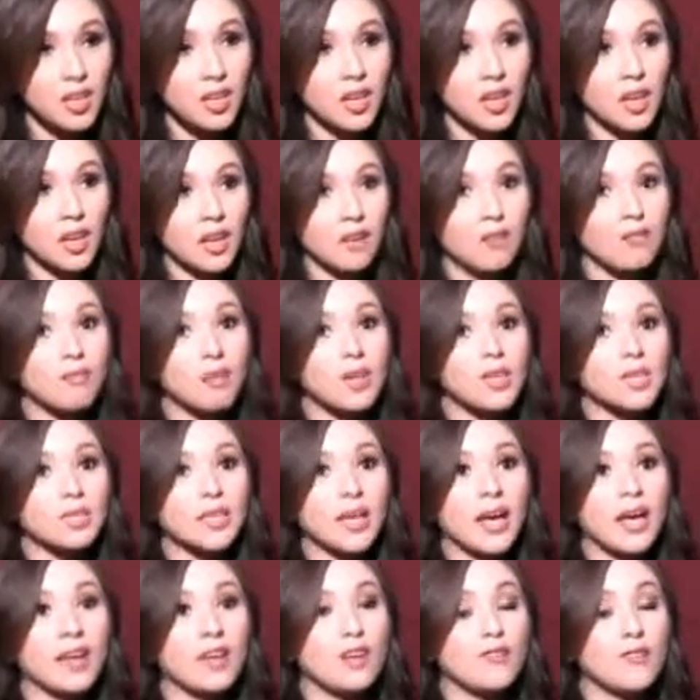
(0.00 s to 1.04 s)
Like what
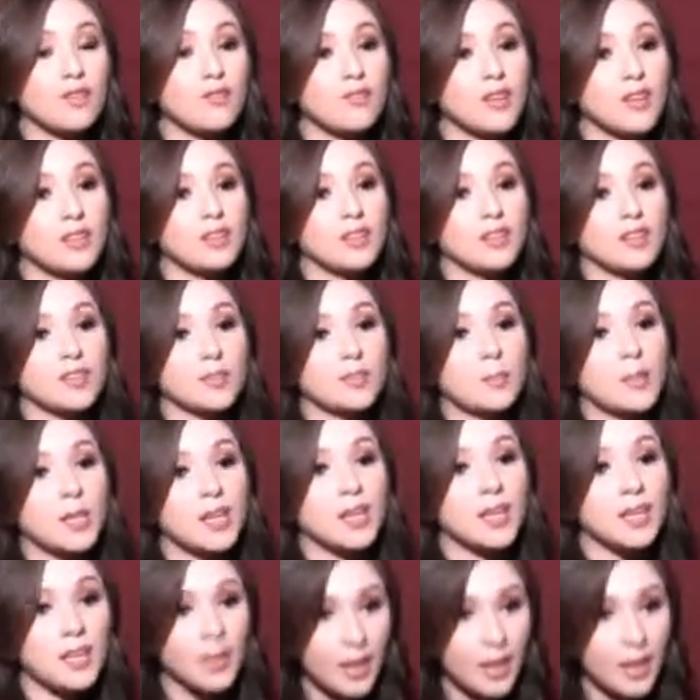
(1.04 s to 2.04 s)
kind of event you're playing